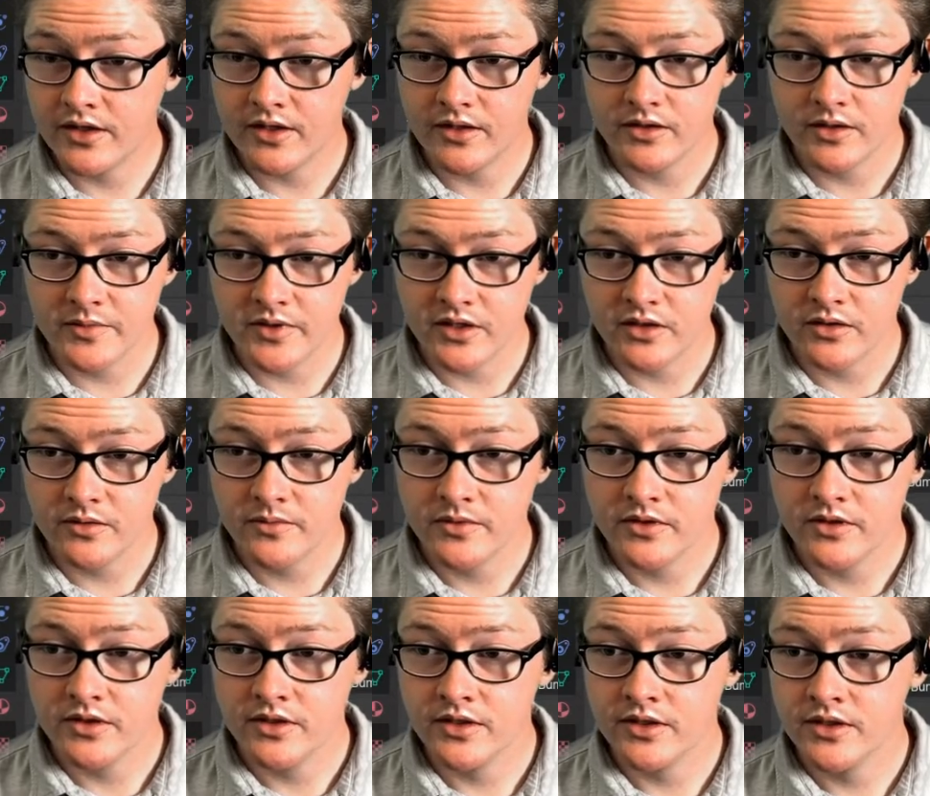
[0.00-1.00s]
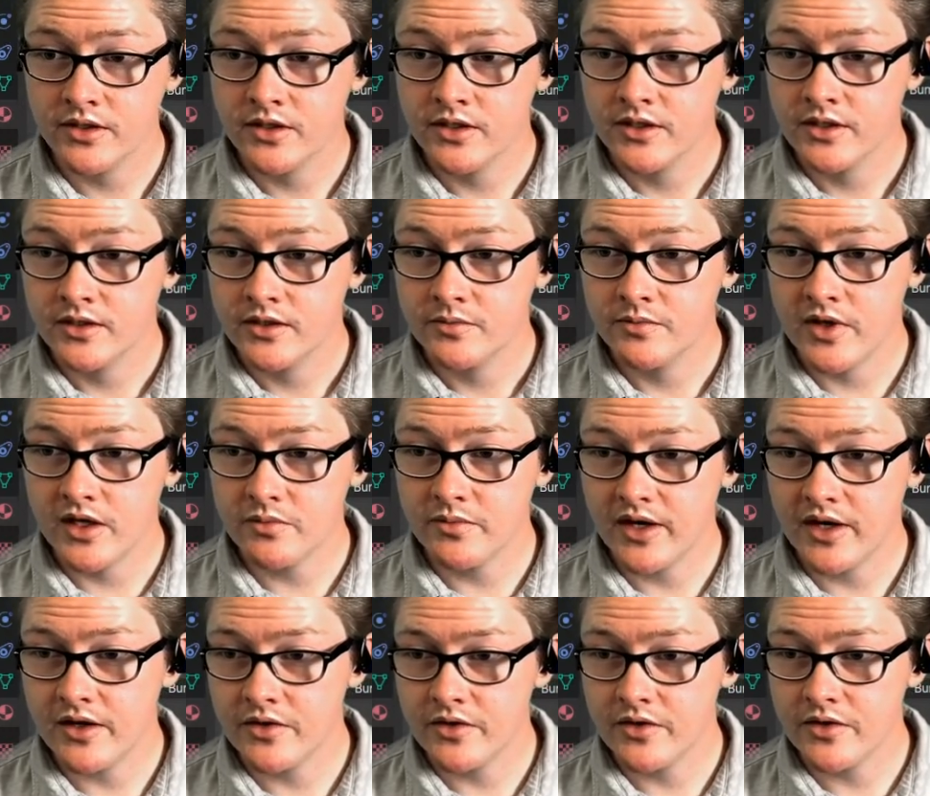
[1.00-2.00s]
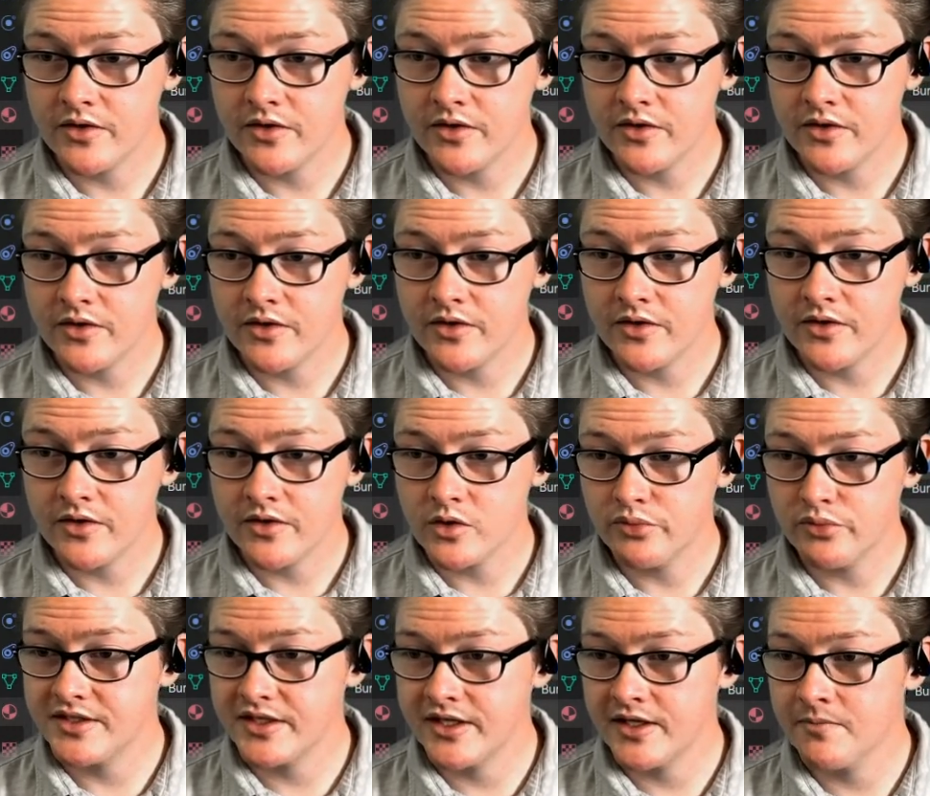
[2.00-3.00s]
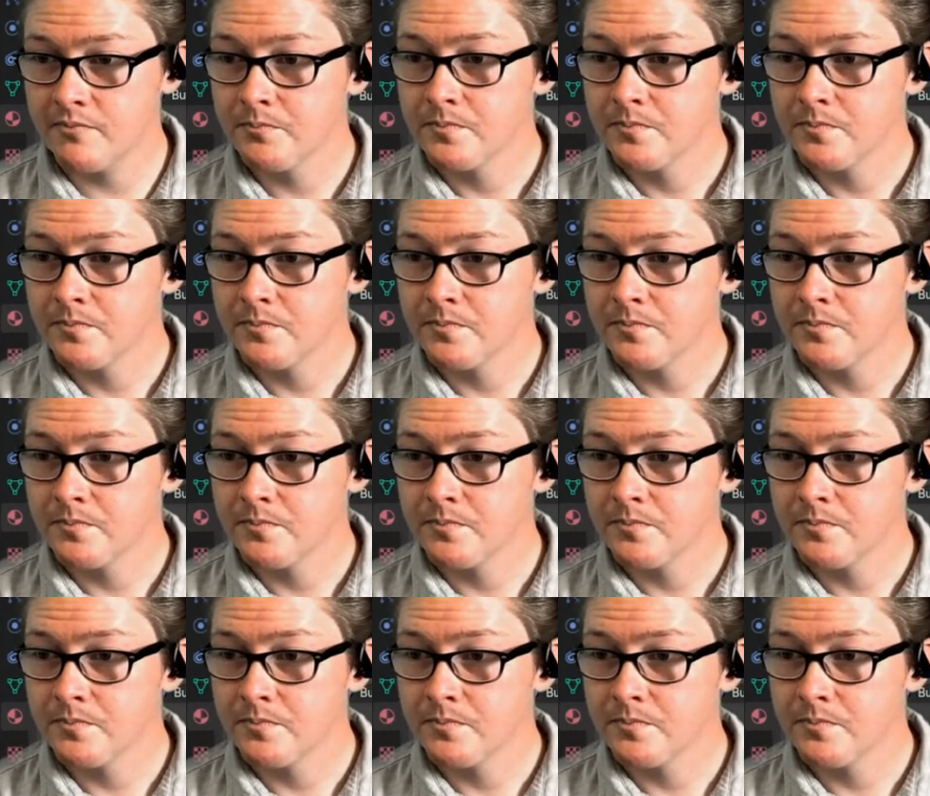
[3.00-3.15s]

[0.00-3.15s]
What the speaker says: let me make my other bookshelf look nice again,